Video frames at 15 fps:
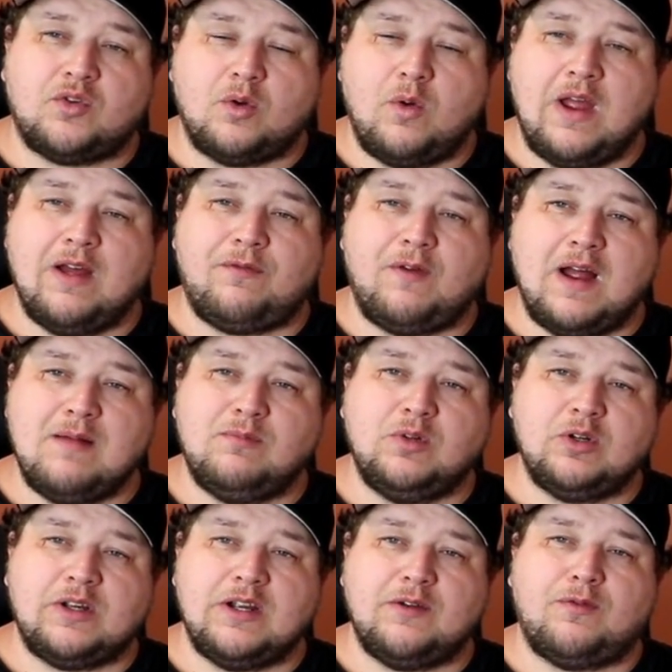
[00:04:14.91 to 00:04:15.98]
So if I'm
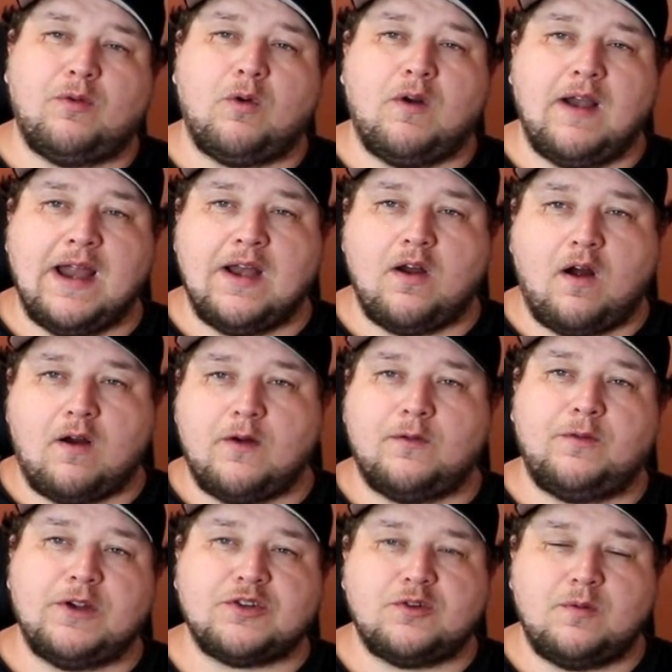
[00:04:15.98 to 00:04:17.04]
looking for an
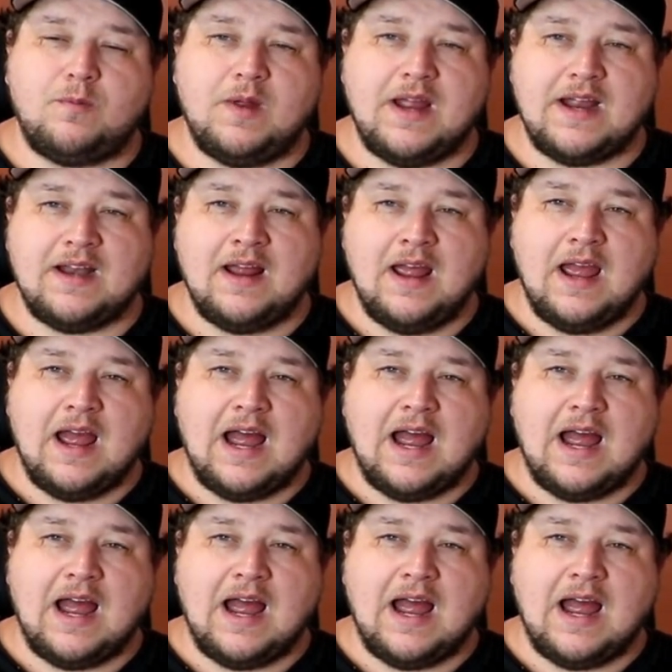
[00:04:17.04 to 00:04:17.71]
artificial bait,